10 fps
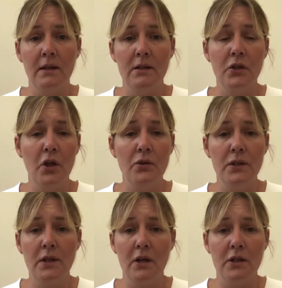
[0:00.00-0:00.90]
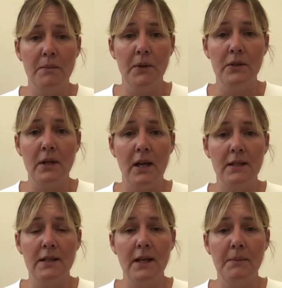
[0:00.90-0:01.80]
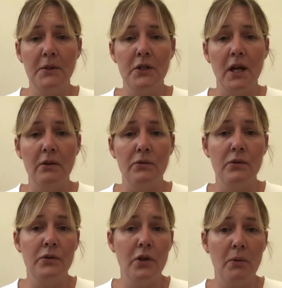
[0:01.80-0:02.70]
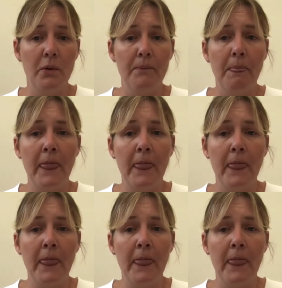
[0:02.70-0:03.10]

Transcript: as it knows its customers, has established channels, and so on.